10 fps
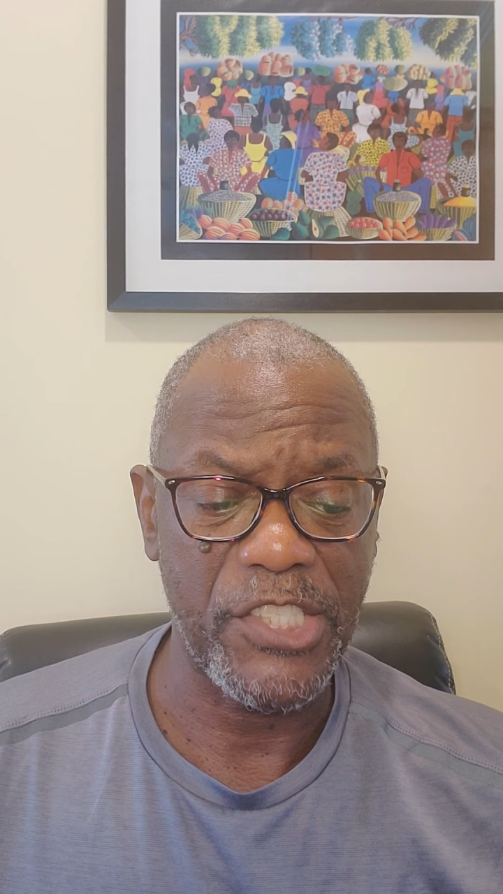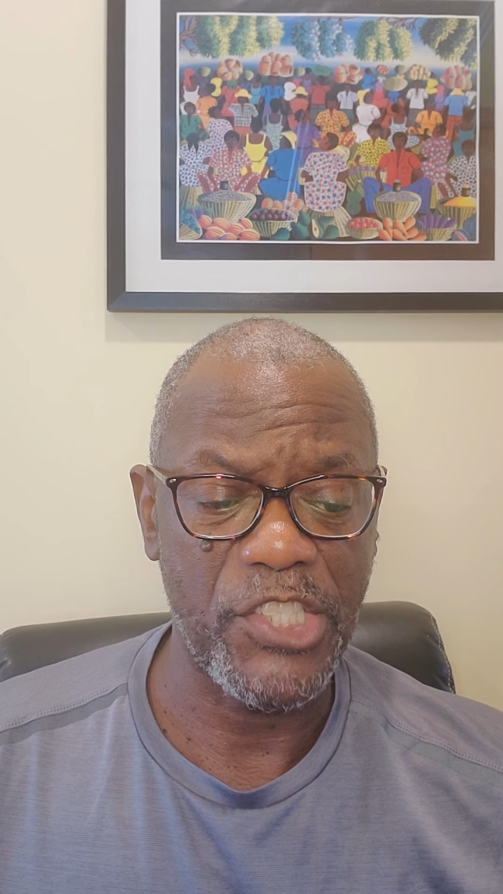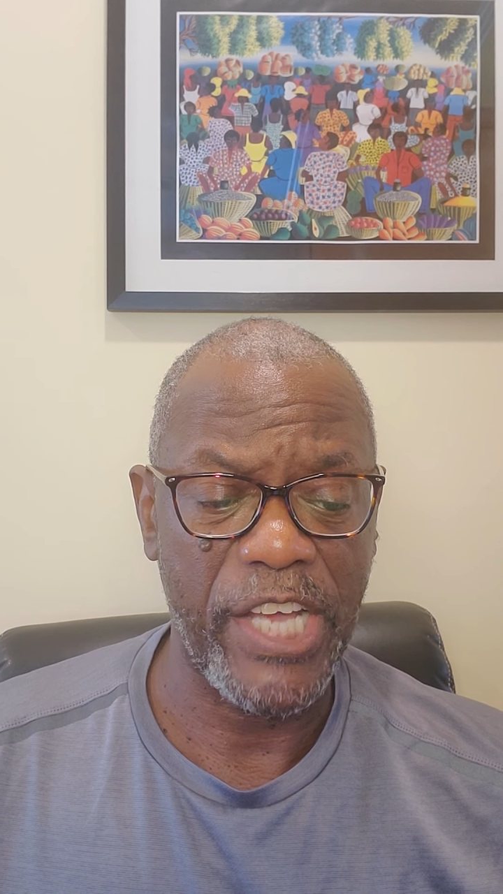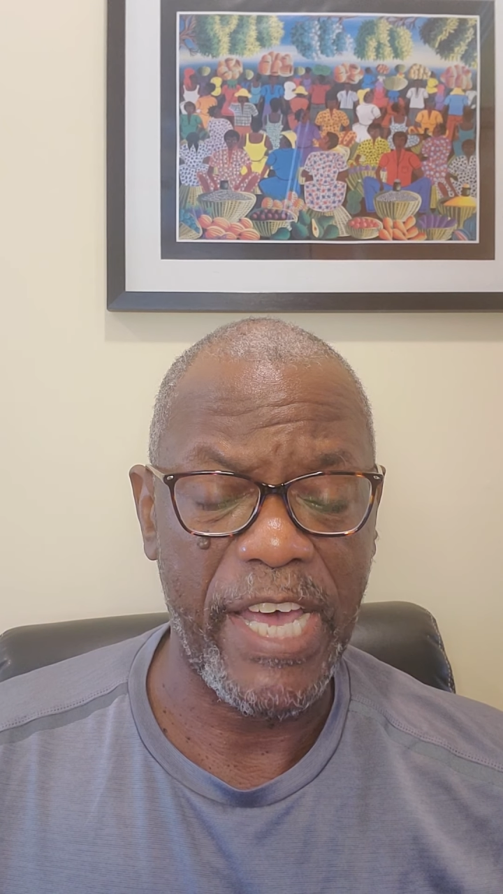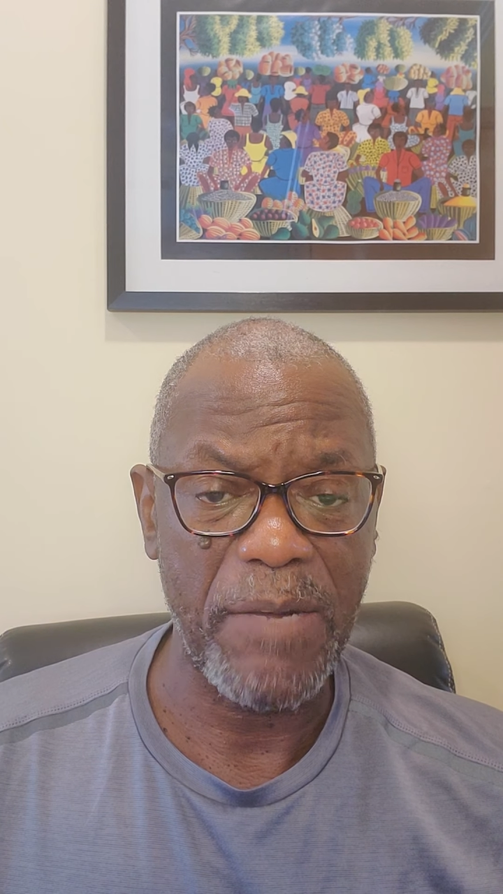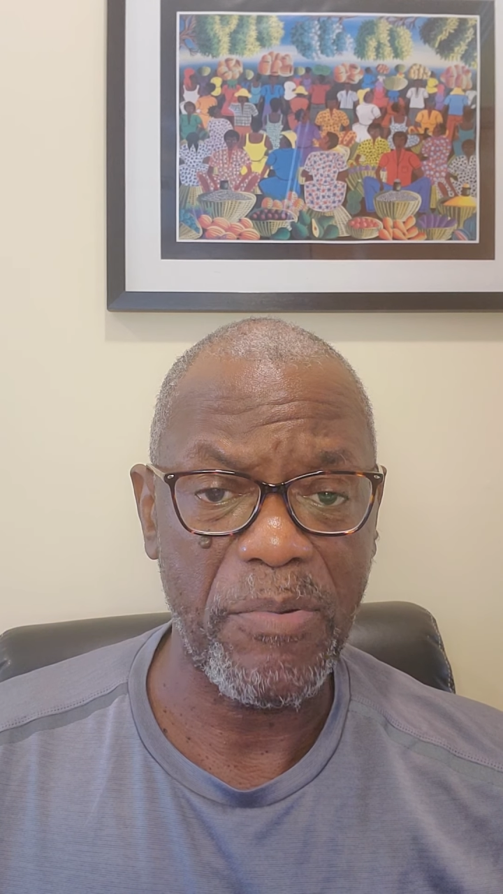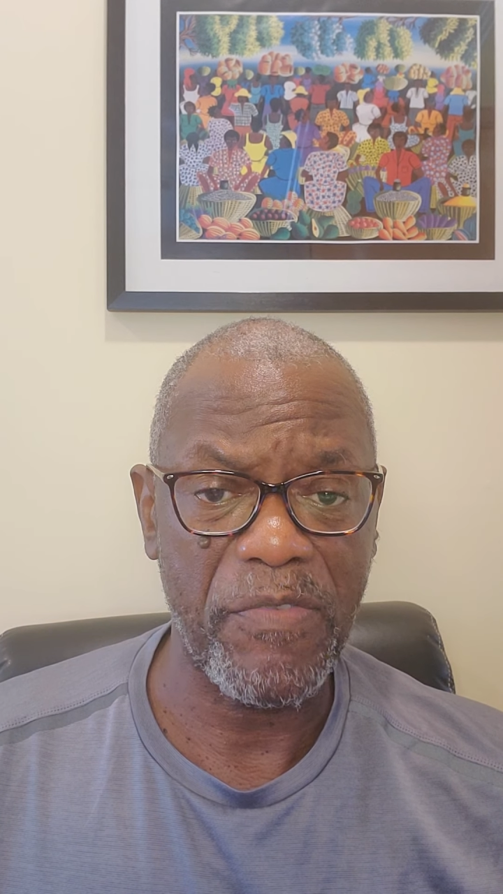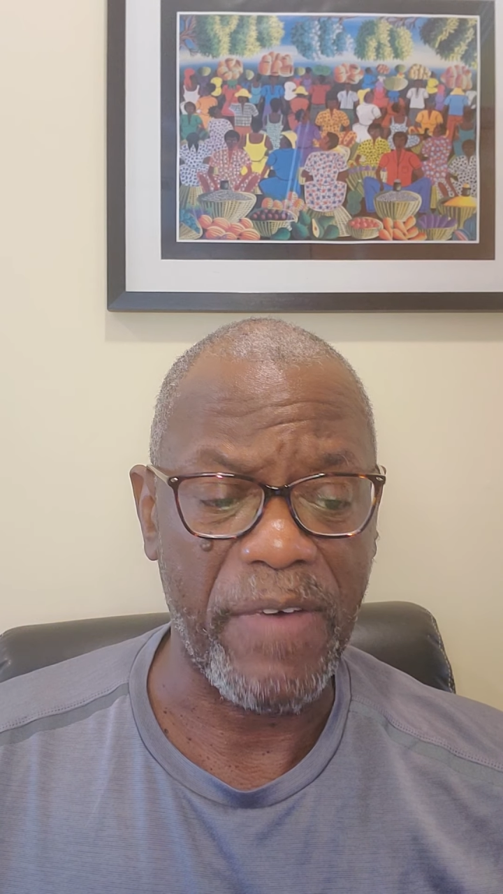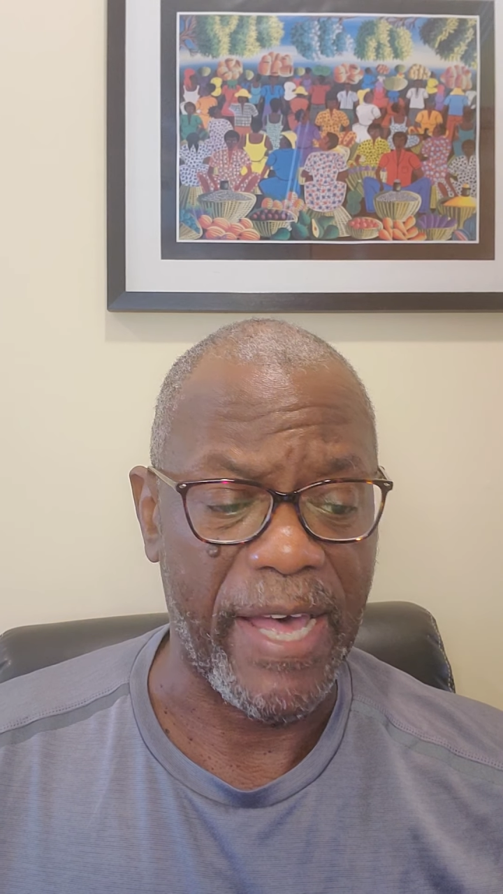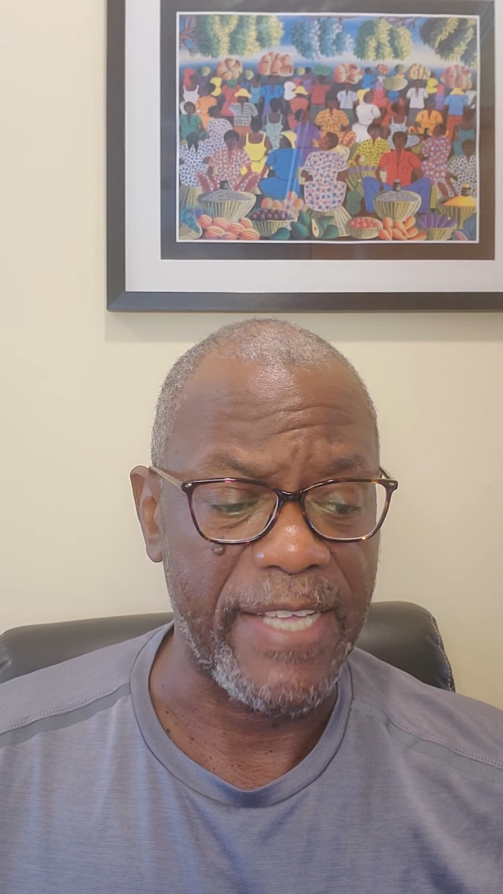John
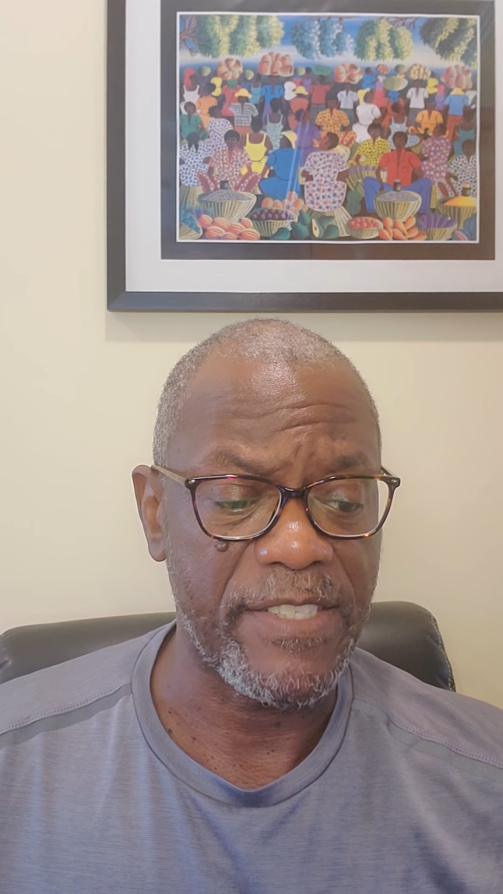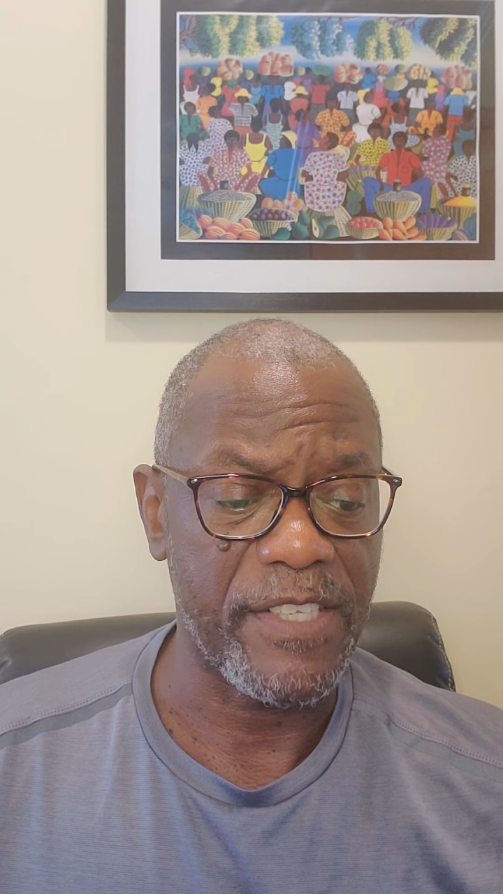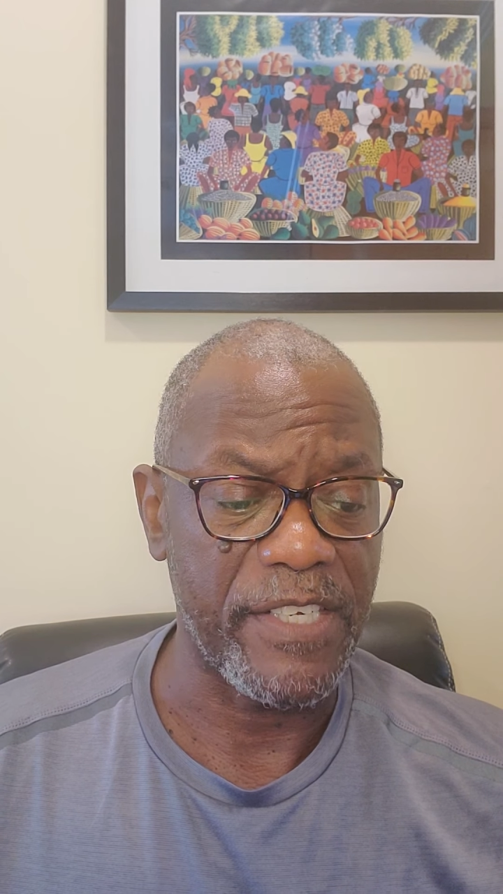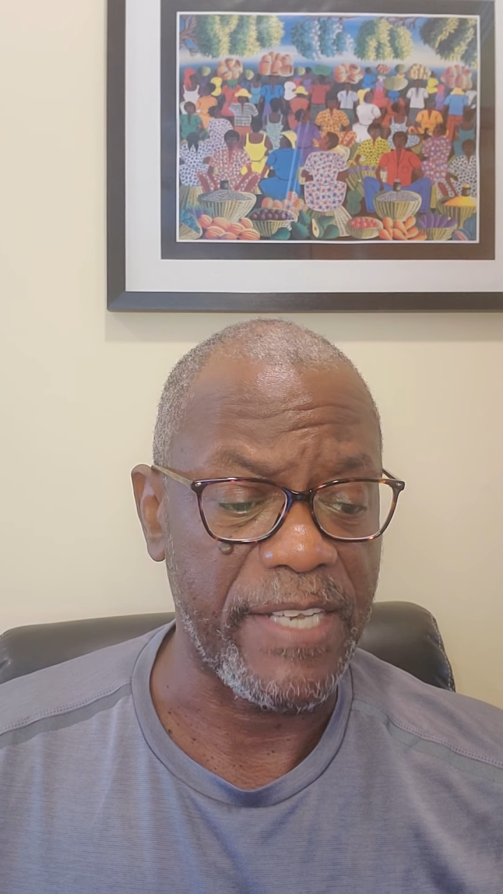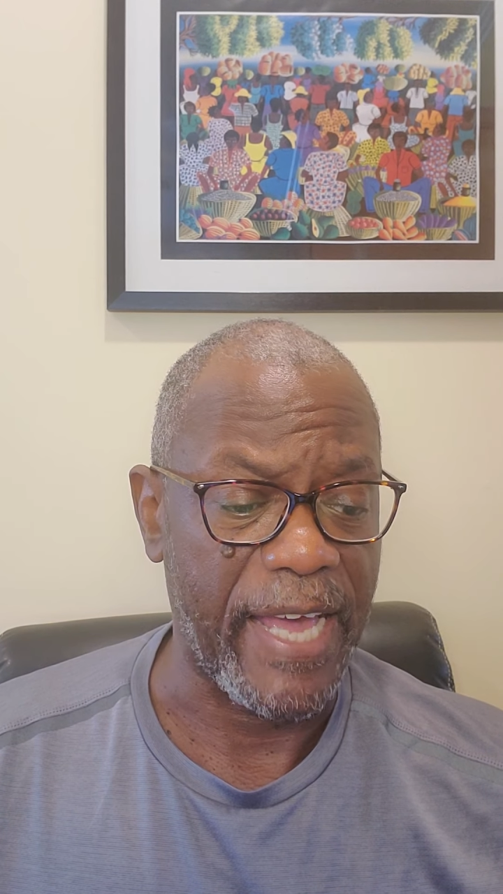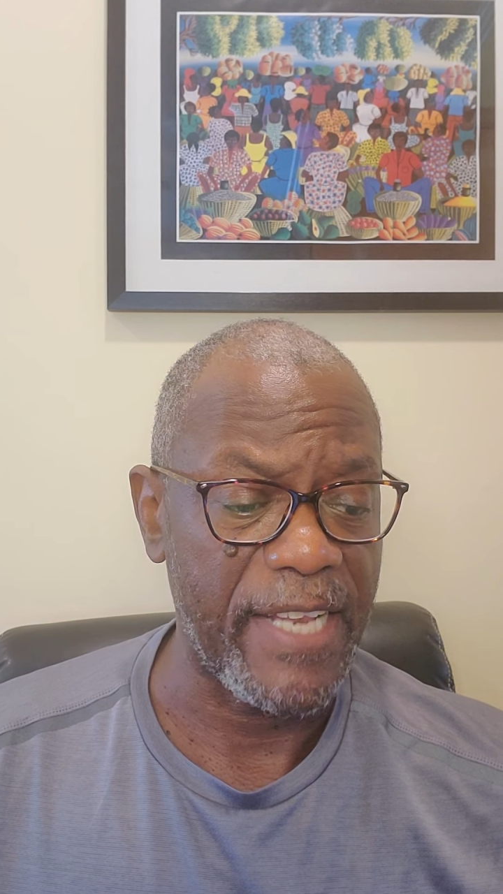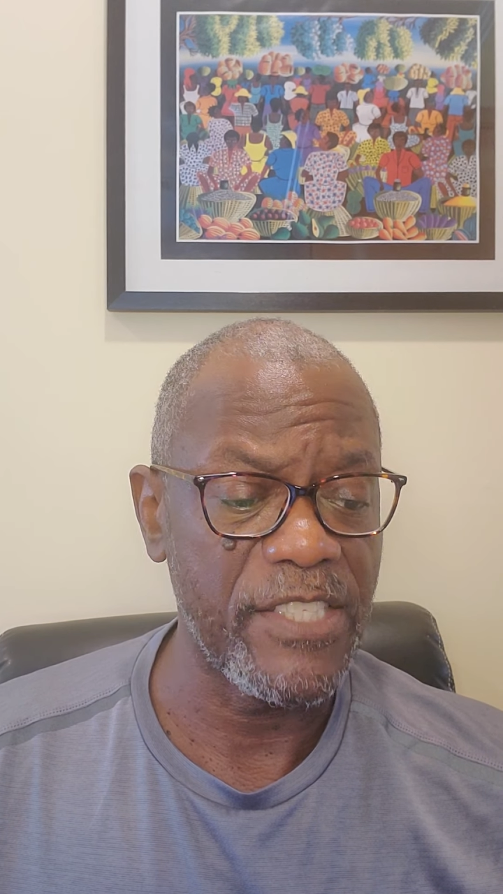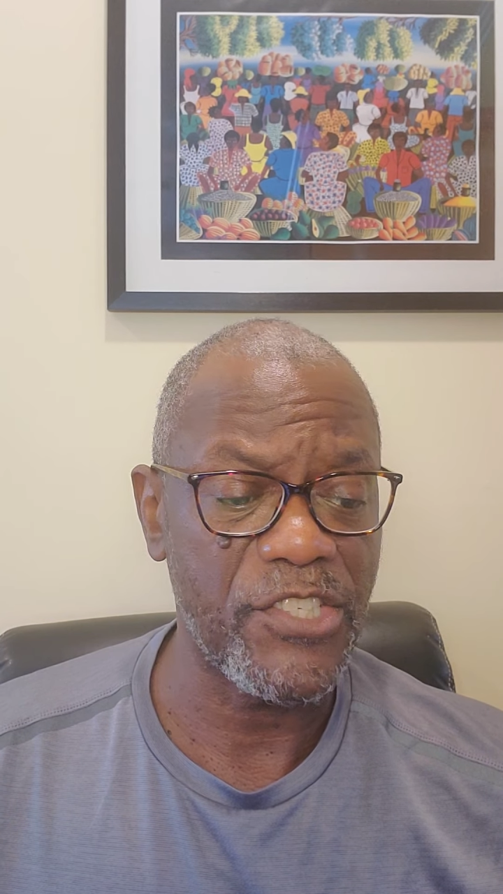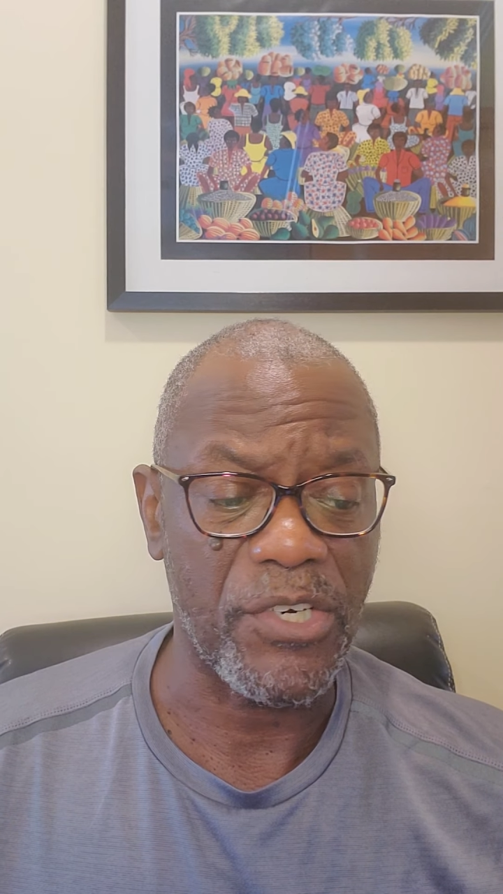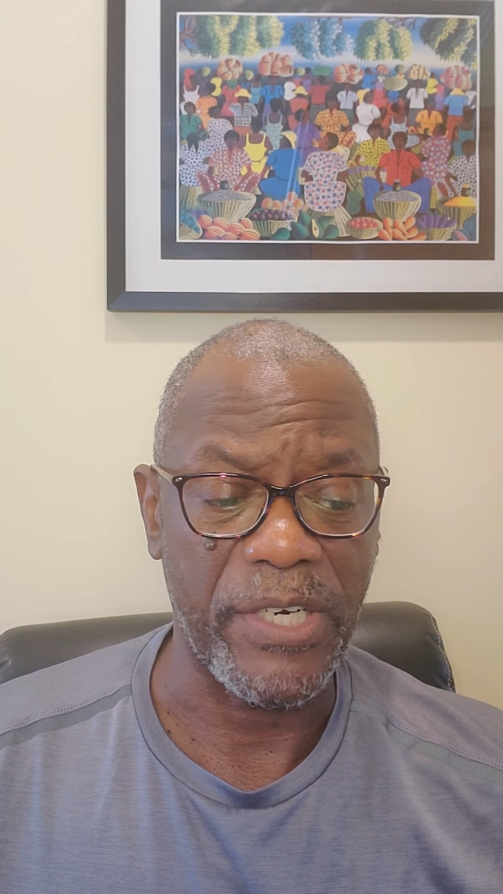provides of knowledge